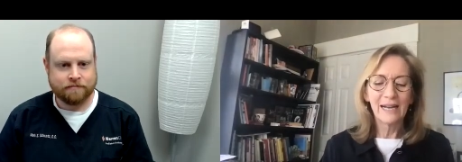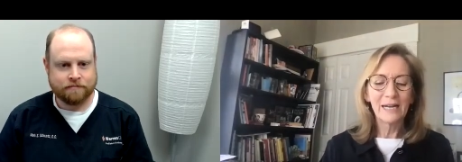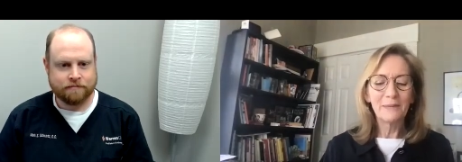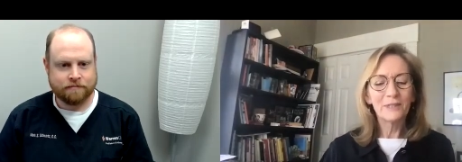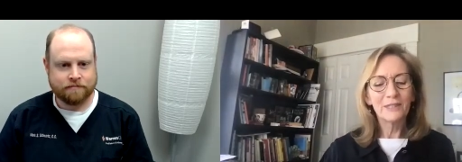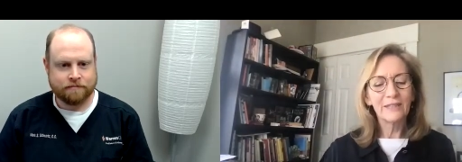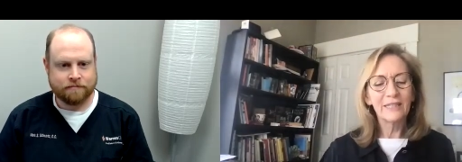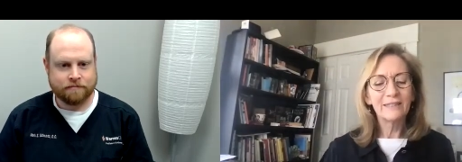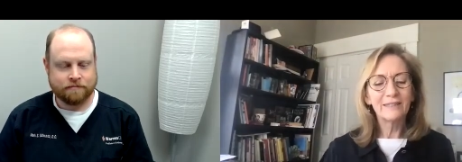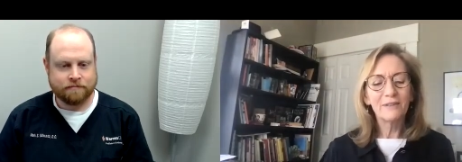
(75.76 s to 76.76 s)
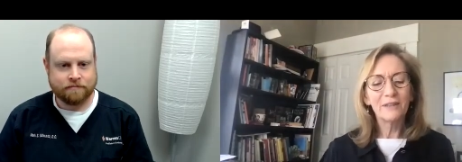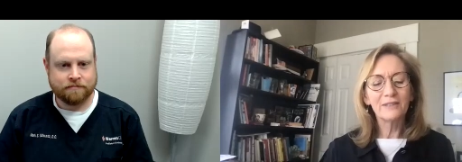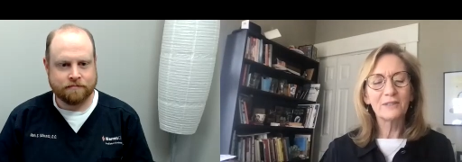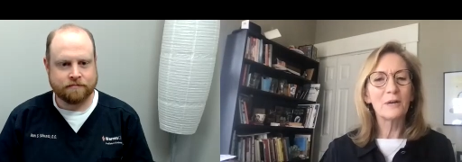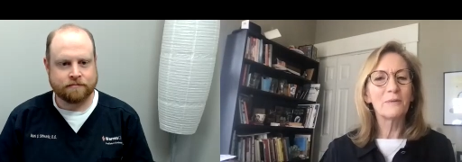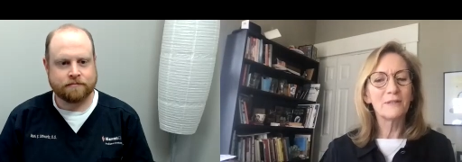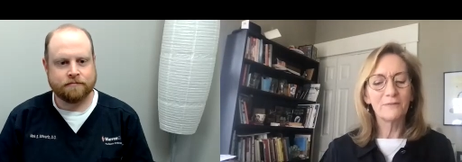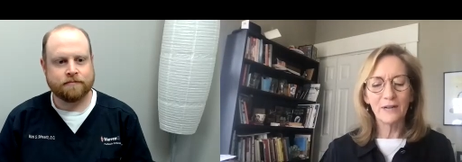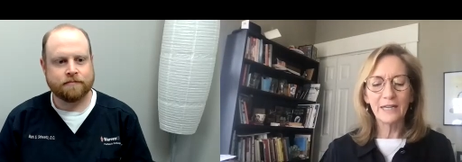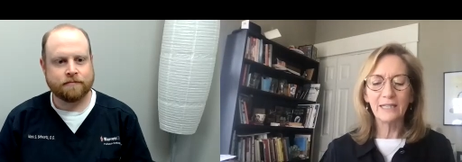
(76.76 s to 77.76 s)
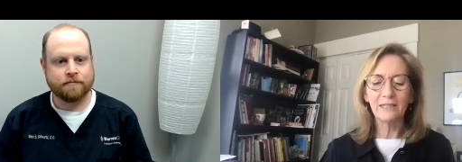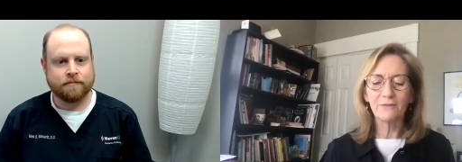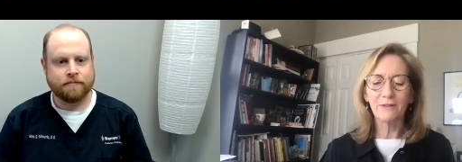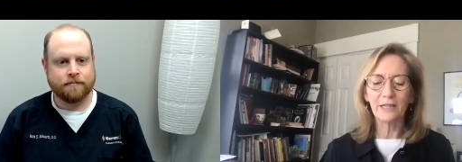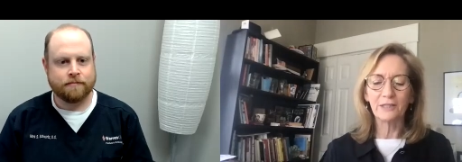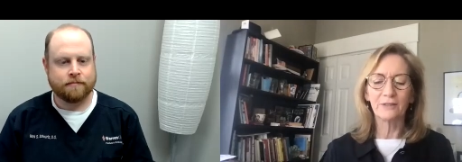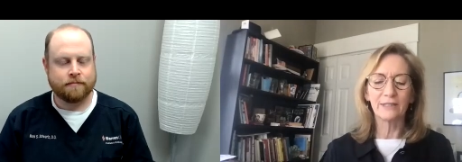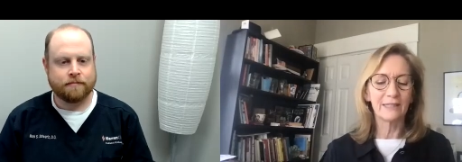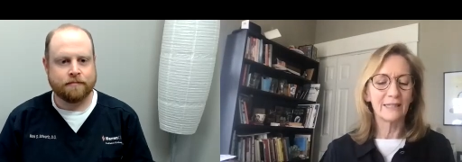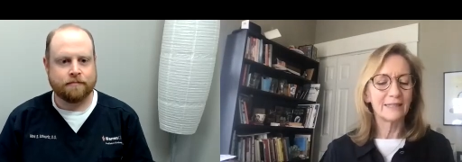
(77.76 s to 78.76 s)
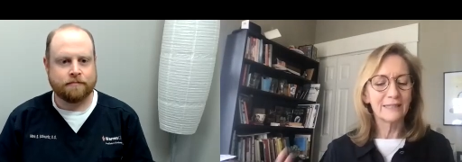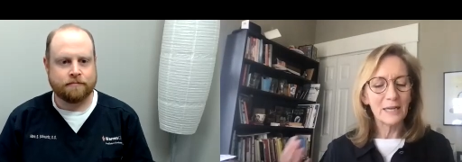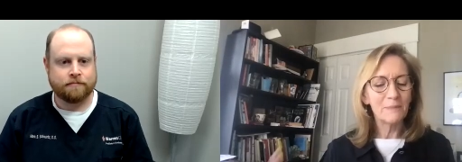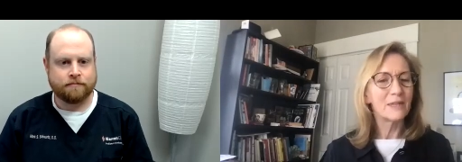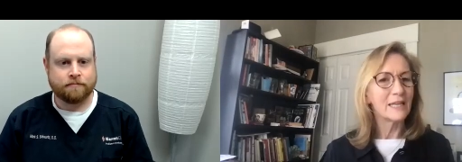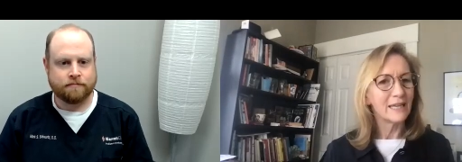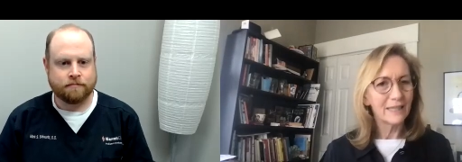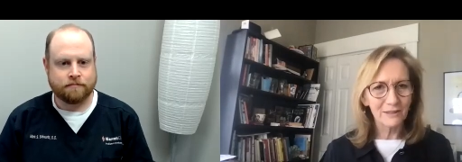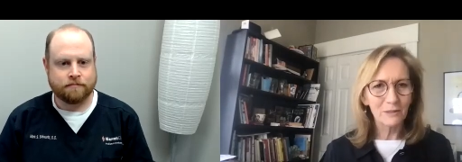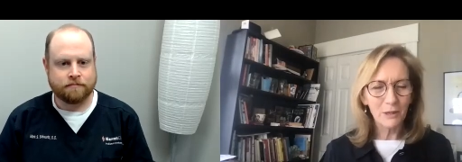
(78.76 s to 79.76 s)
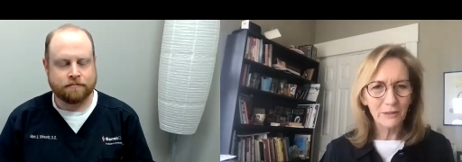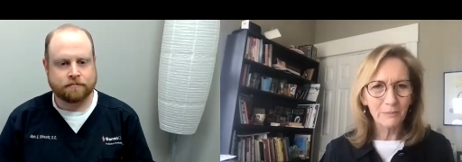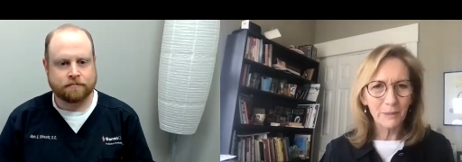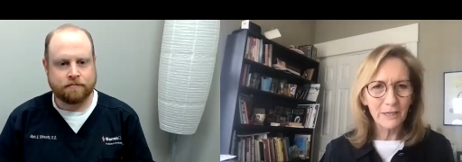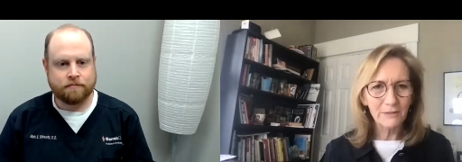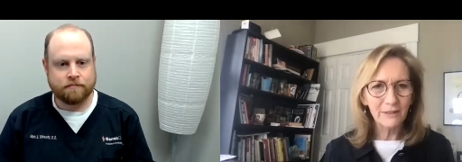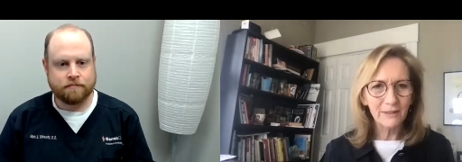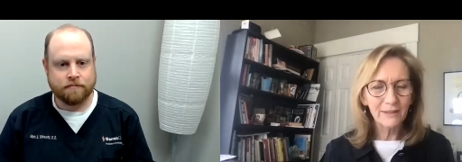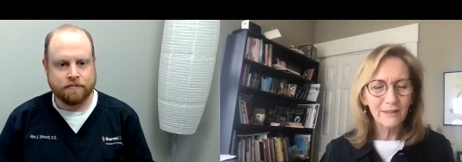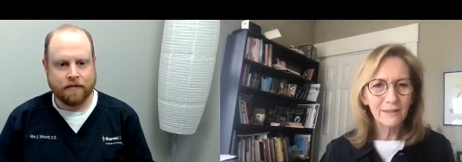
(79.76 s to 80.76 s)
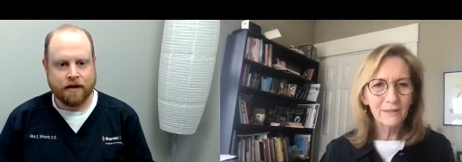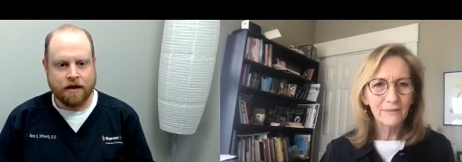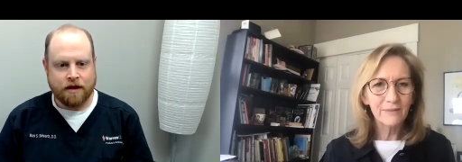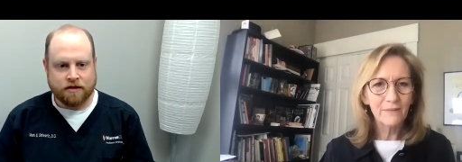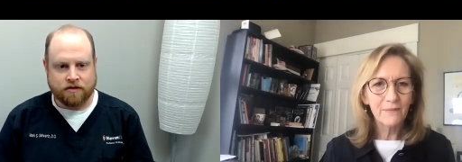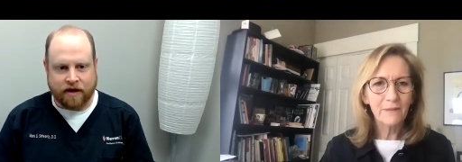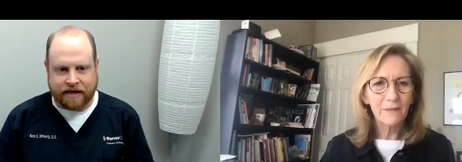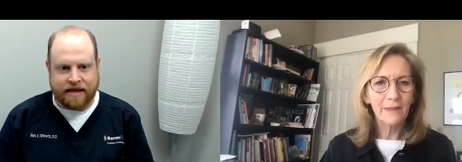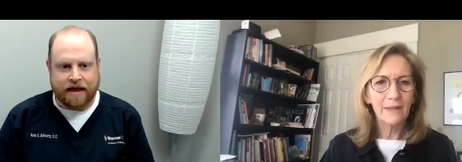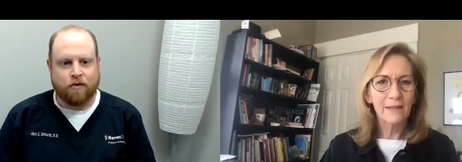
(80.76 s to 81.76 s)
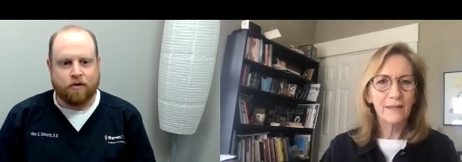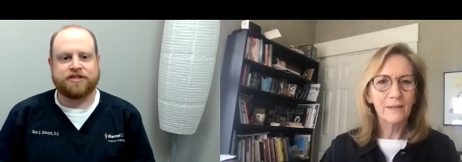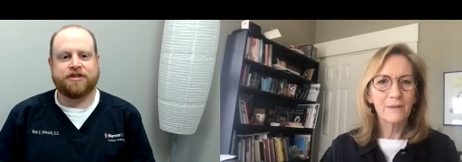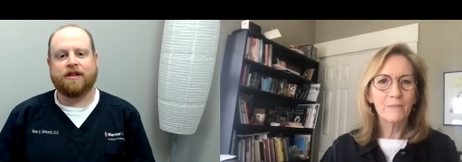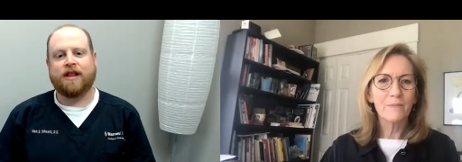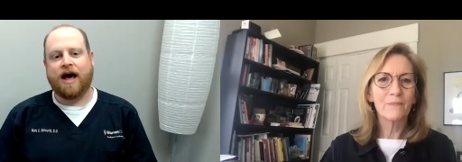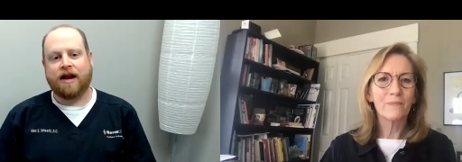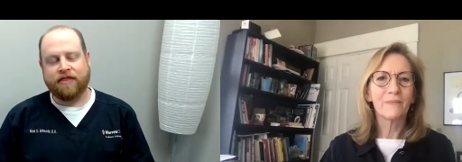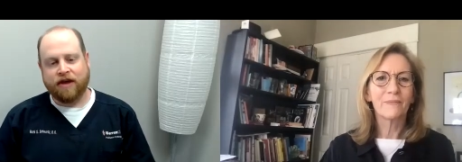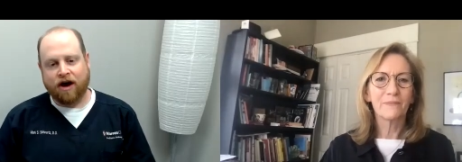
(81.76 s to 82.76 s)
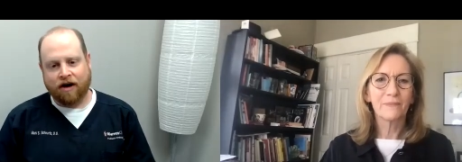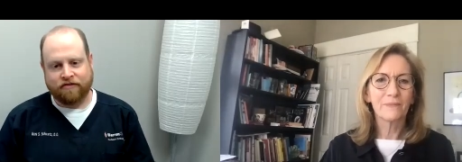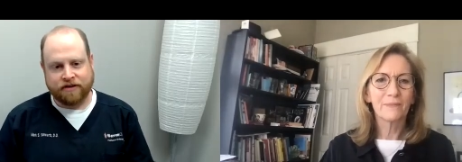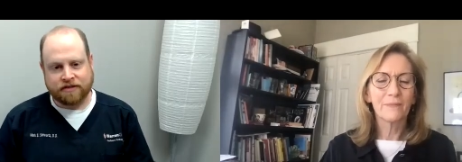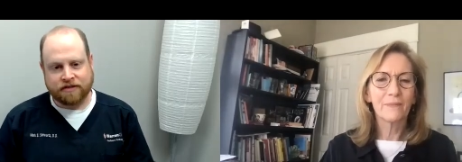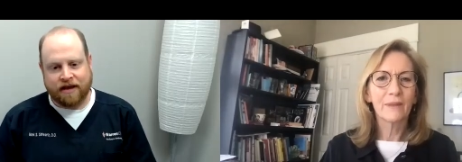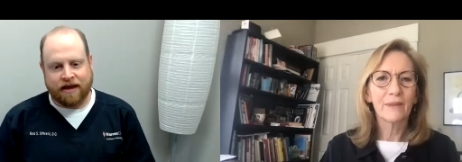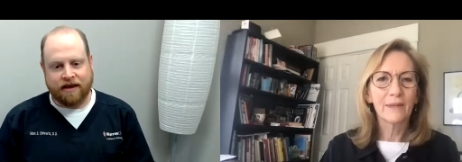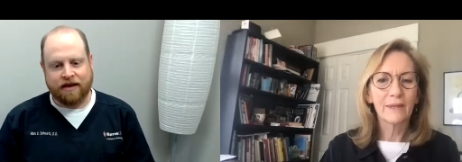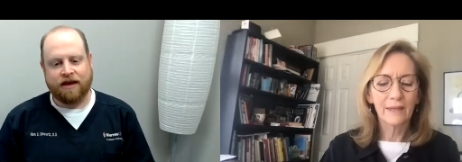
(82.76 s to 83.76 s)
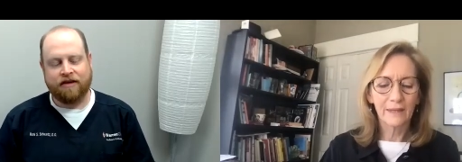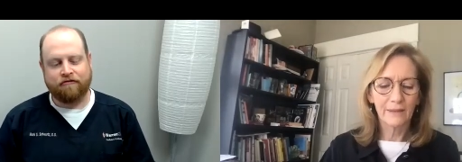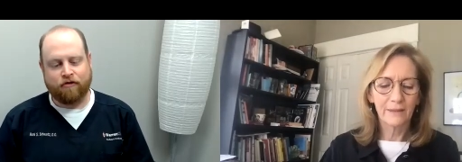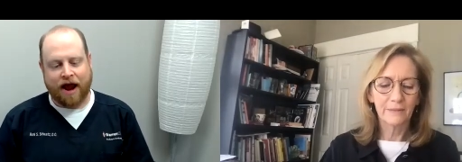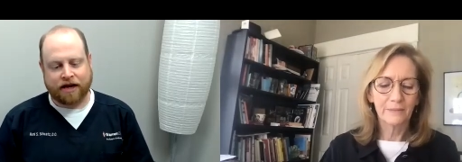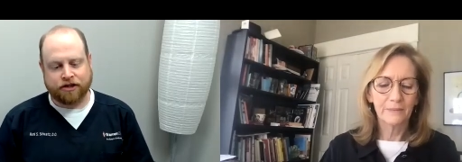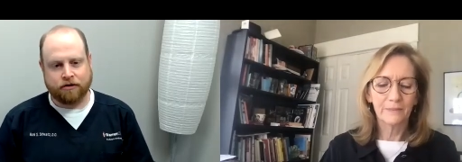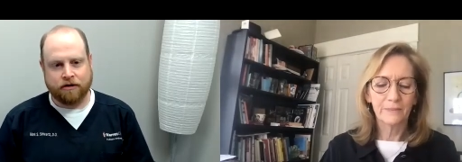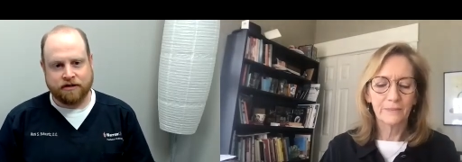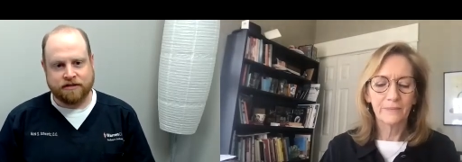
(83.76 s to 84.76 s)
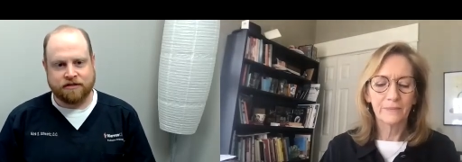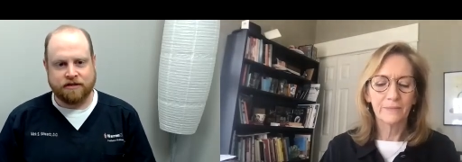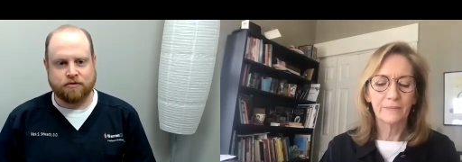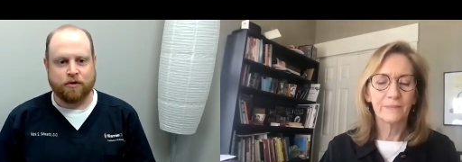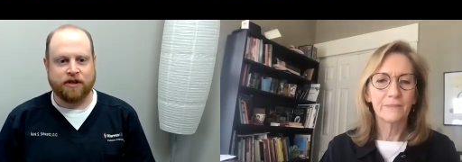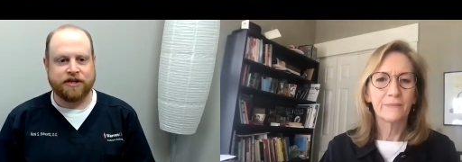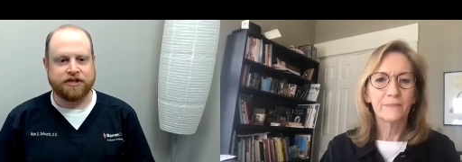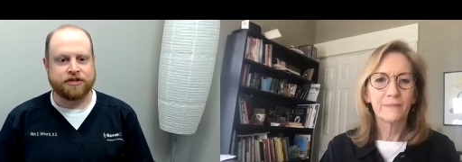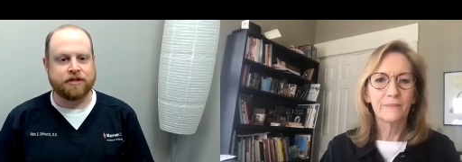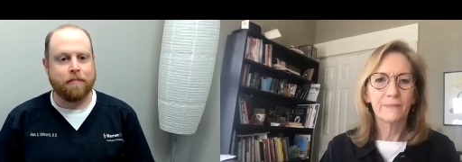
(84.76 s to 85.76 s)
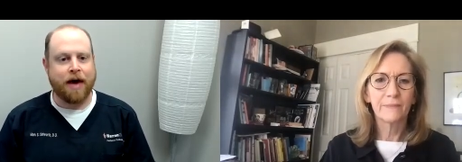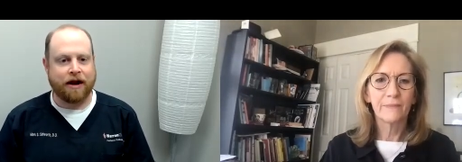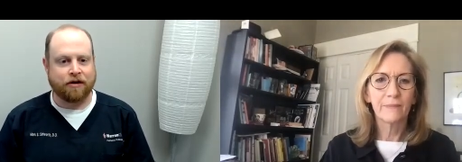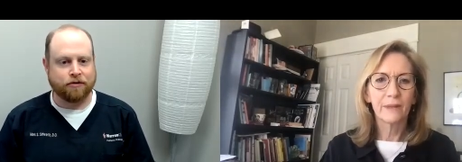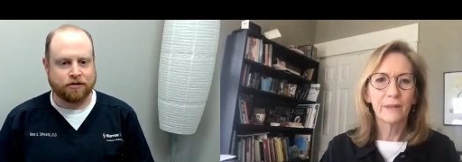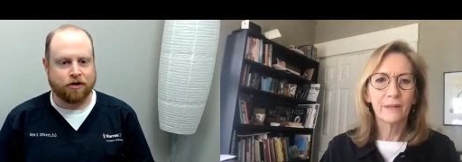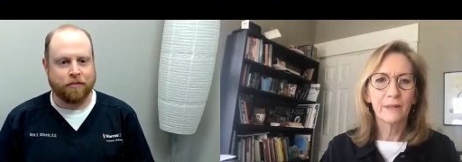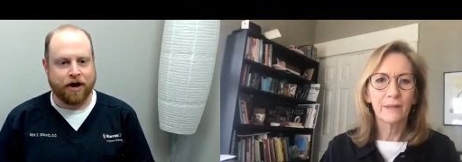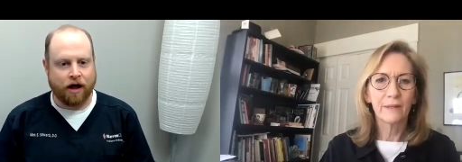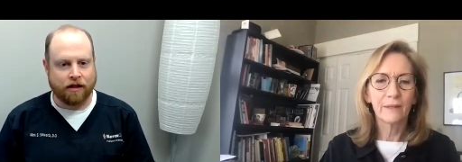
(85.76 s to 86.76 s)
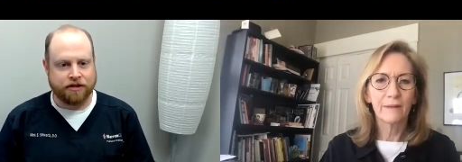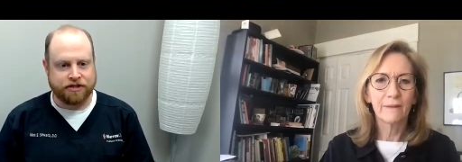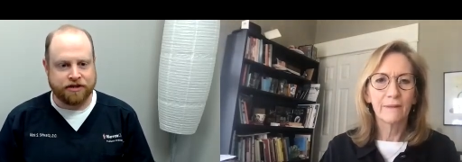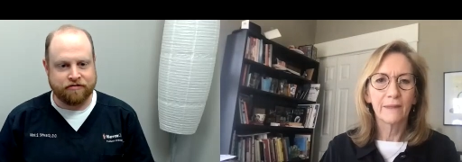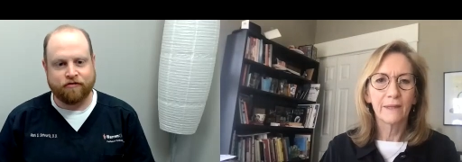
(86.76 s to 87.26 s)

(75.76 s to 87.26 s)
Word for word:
Speaker 1: Um, so let's let's start with defining a fracture. Is it the same thing as a broken bone?
Speaker 2: So I get that question a lot in the office. A, a fracture is, is really just the medical terminology